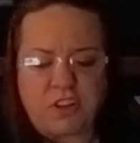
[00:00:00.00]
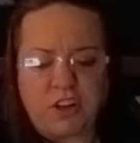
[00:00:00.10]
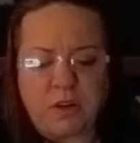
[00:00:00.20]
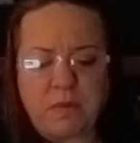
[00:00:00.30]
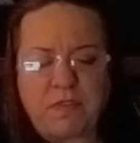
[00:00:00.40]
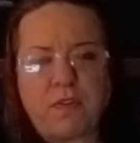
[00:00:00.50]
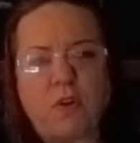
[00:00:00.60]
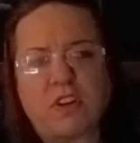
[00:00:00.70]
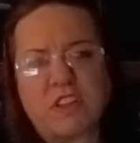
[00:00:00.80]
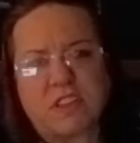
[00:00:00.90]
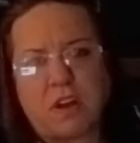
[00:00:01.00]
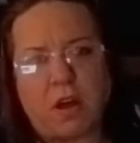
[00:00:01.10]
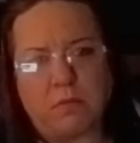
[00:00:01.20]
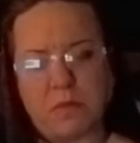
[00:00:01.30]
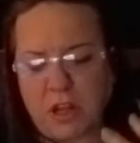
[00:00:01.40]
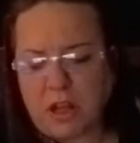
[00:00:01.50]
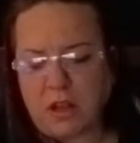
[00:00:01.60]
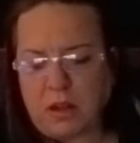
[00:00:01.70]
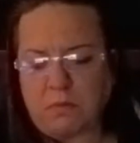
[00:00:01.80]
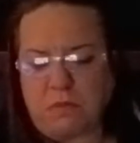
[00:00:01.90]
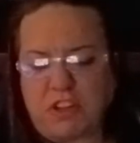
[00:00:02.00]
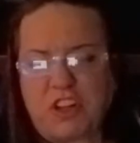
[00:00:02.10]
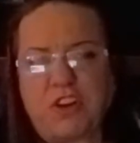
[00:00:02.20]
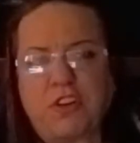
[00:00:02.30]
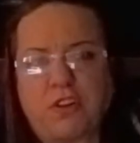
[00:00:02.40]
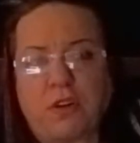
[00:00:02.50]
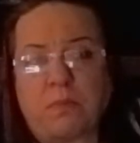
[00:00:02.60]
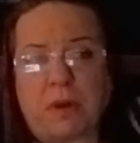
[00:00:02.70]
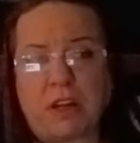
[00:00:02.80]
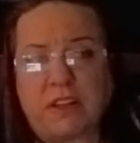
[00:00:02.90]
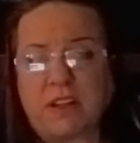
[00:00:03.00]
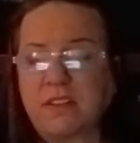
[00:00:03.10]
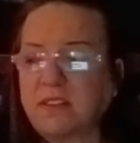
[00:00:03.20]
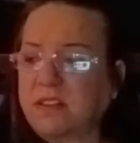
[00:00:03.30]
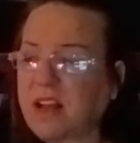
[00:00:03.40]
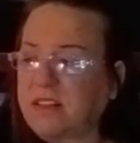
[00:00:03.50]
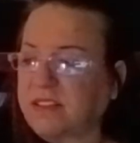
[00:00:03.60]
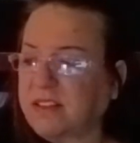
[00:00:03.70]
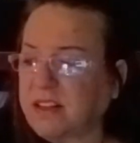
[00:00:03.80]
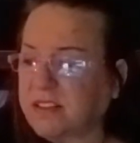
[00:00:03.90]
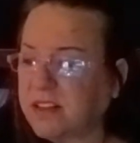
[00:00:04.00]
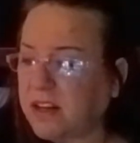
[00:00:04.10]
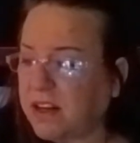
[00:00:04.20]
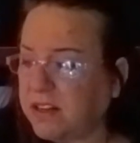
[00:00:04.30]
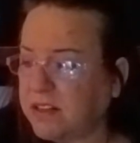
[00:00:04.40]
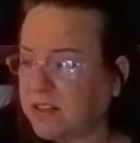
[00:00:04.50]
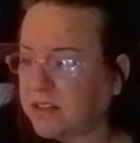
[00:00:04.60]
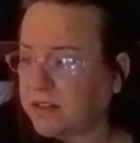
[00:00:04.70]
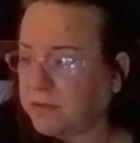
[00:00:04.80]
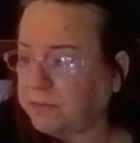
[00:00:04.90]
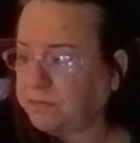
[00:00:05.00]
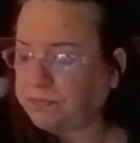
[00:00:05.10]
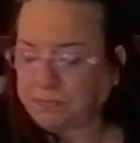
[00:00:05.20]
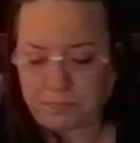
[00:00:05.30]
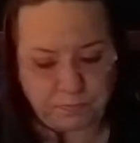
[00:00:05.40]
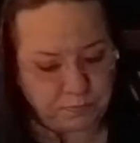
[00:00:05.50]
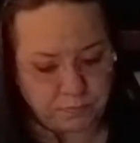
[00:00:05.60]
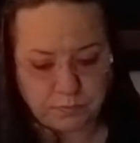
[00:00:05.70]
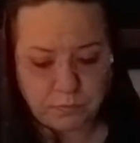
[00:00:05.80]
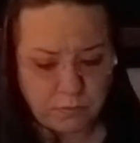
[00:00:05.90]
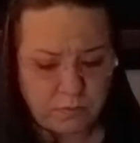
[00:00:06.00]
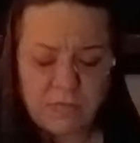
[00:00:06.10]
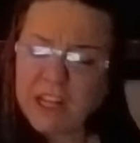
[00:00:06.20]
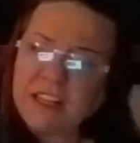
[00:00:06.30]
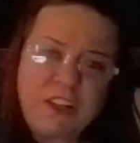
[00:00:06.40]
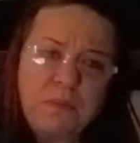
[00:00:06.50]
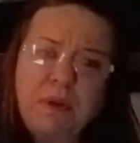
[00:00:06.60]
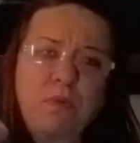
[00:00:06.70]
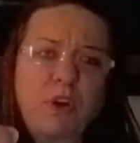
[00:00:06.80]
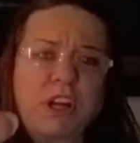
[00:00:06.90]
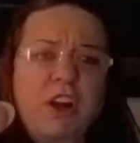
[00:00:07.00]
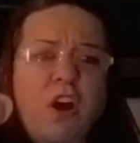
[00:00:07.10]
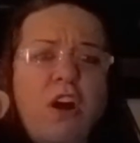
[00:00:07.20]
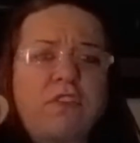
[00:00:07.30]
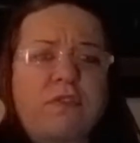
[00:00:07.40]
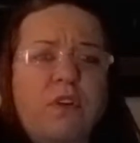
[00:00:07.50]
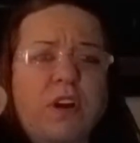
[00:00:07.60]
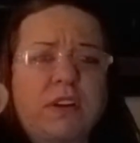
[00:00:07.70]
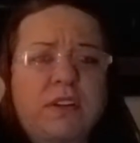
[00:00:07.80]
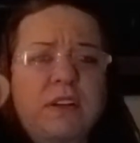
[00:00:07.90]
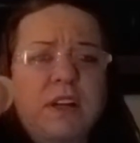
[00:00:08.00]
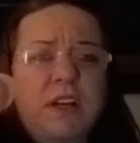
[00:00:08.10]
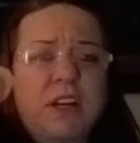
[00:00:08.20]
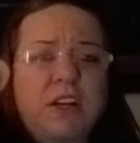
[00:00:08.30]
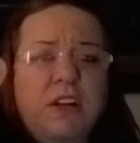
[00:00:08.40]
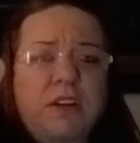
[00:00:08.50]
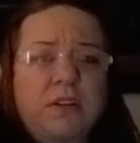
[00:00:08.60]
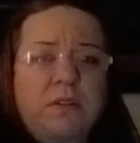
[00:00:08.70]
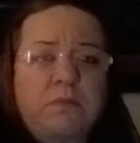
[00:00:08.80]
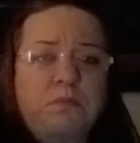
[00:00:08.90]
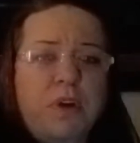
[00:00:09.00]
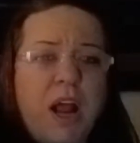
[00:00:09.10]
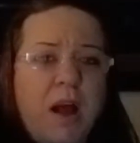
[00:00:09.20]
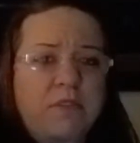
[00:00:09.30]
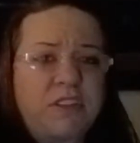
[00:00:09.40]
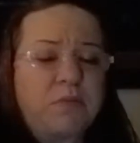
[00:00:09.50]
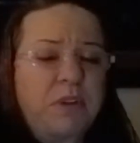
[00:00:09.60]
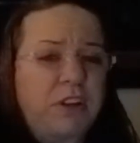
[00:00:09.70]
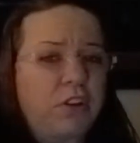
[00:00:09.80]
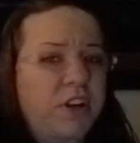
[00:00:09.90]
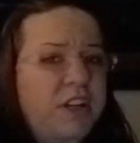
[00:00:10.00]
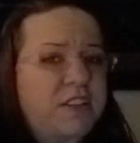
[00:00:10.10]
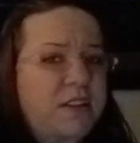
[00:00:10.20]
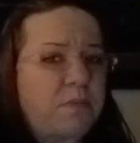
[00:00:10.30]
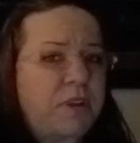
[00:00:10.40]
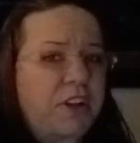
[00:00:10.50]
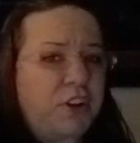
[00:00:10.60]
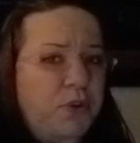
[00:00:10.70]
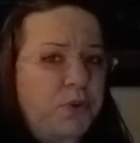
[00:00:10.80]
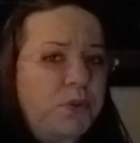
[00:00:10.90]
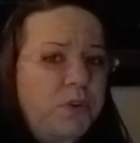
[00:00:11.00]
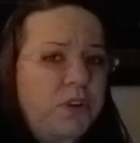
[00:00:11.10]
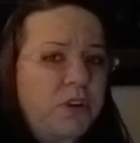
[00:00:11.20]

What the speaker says: So you're going to be focused on material abundance and sustenance, and you'll be working hard for it. Perhaps you'll be learning something new.